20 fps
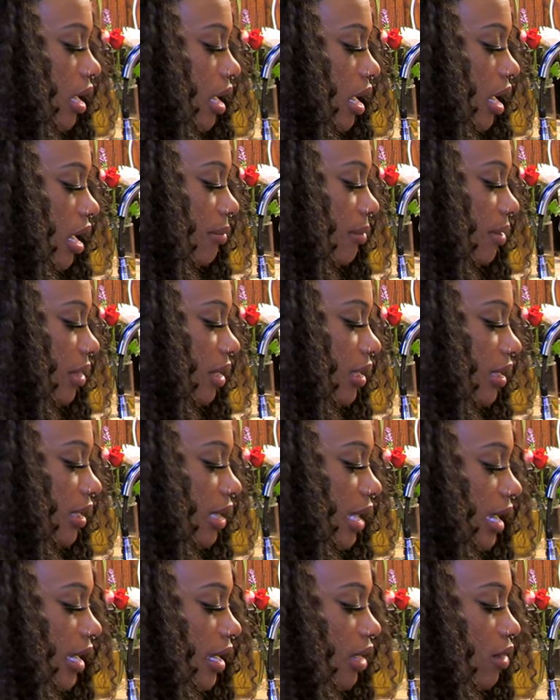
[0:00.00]
And I'm gonna
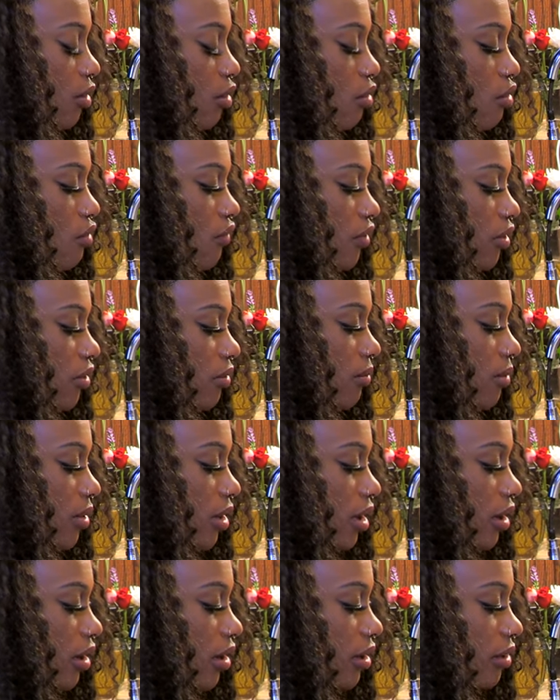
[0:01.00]
take it over the
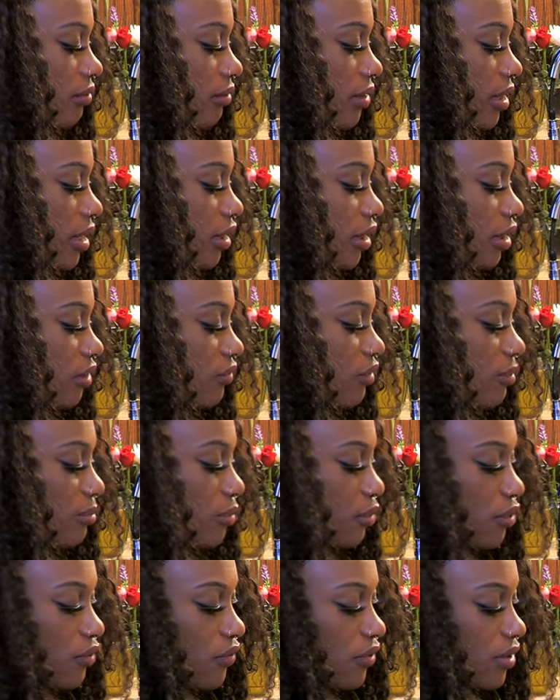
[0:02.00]
water and just
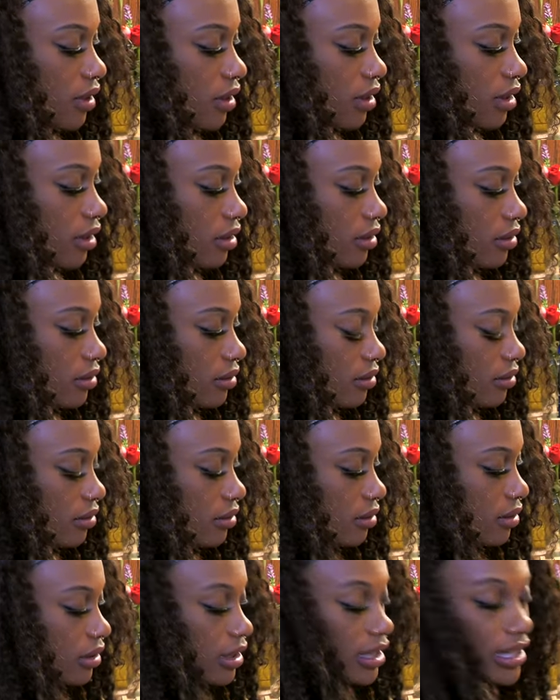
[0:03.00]
remove the,
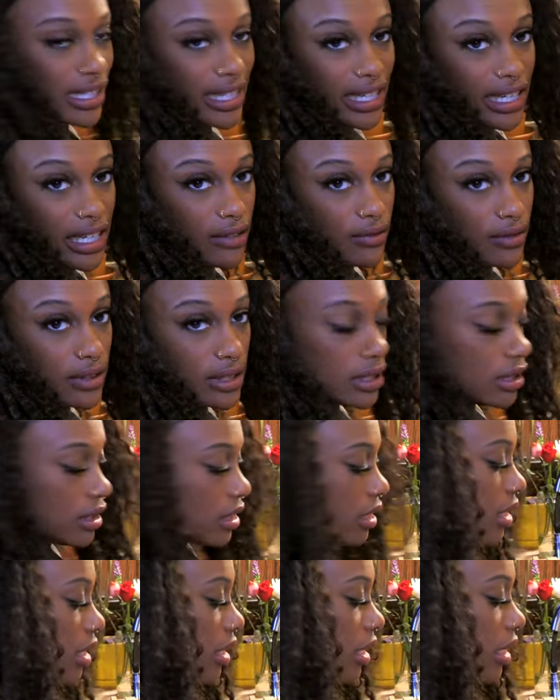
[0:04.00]
the leaves
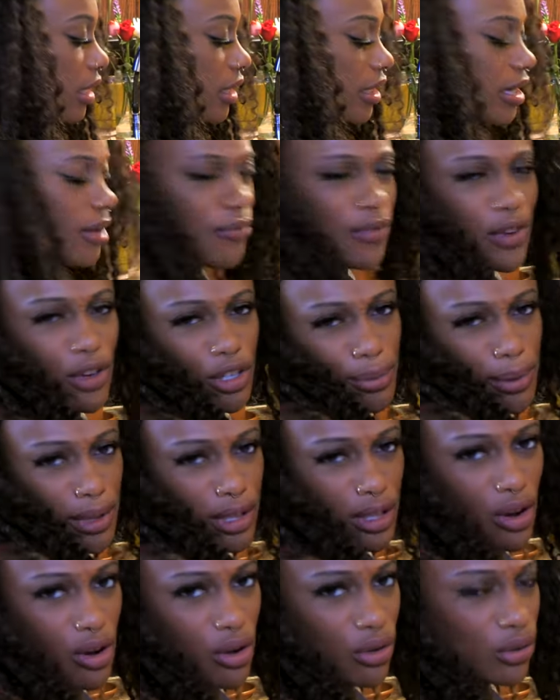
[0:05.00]
some folks
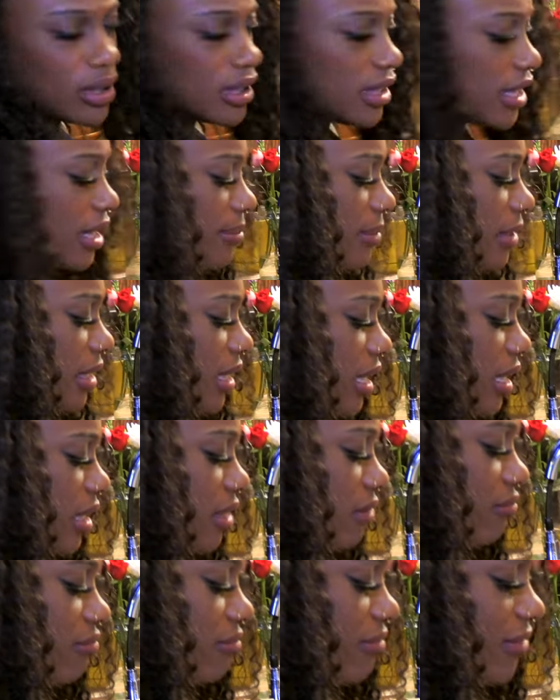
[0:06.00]
put the whole stems
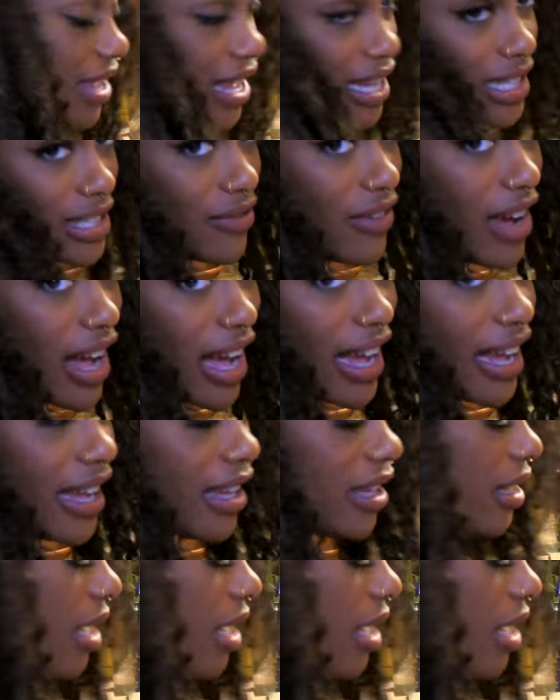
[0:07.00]
in, that's fine.